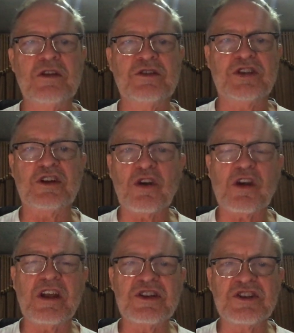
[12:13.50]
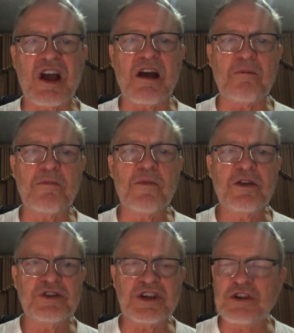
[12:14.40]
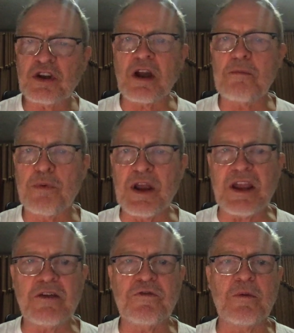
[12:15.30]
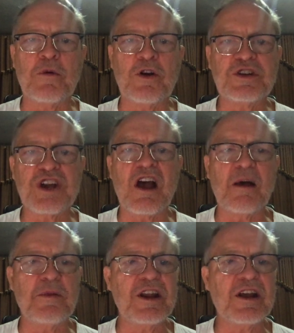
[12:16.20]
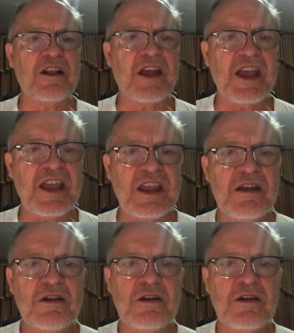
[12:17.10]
She took a break from her job in L.A.,